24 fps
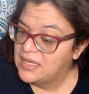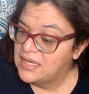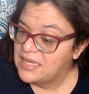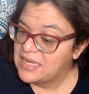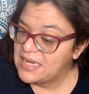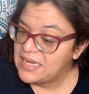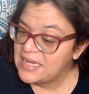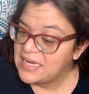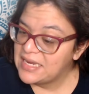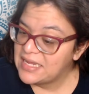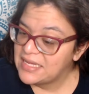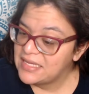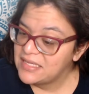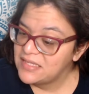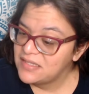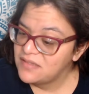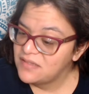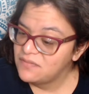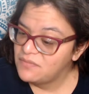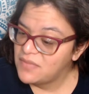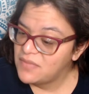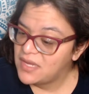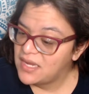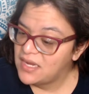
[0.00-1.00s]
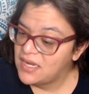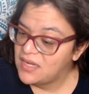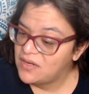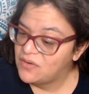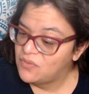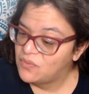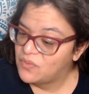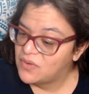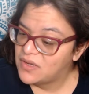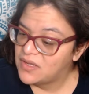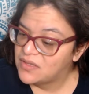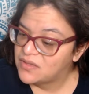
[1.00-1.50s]
it is made
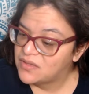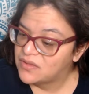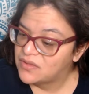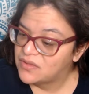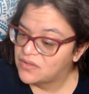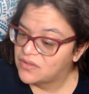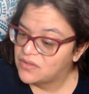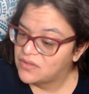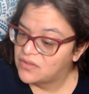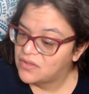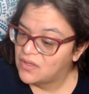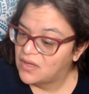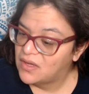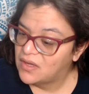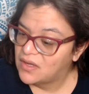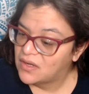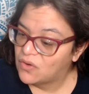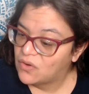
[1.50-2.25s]
with uh,